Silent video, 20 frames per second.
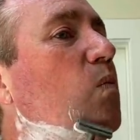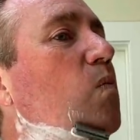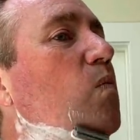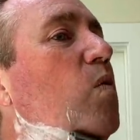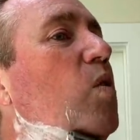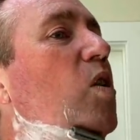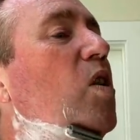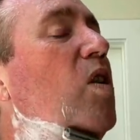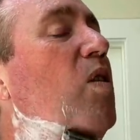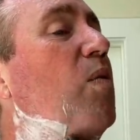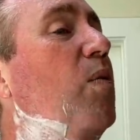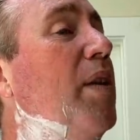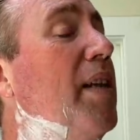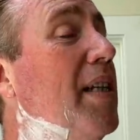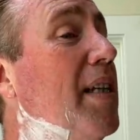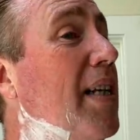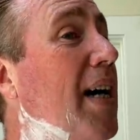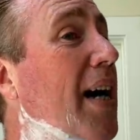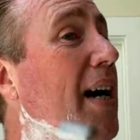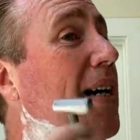Yeah, one of
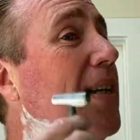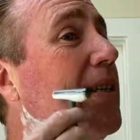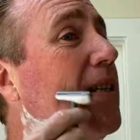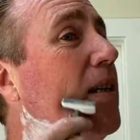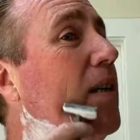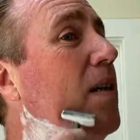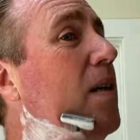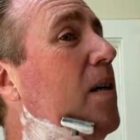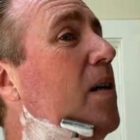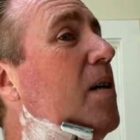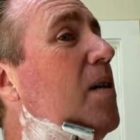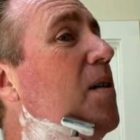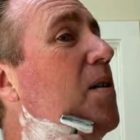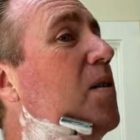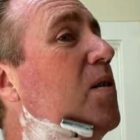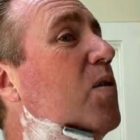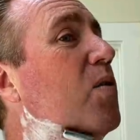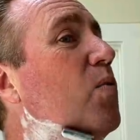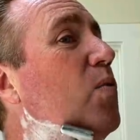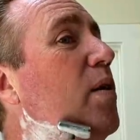these hot,
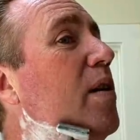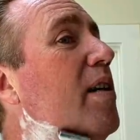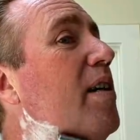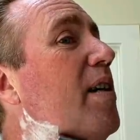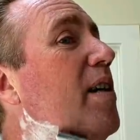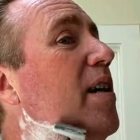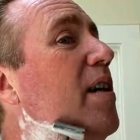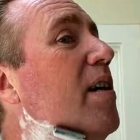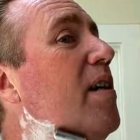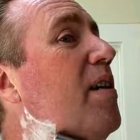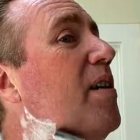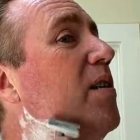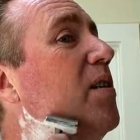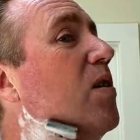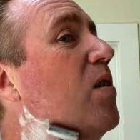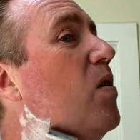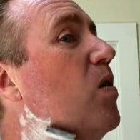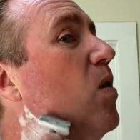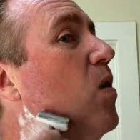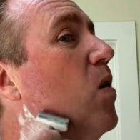sweaty days.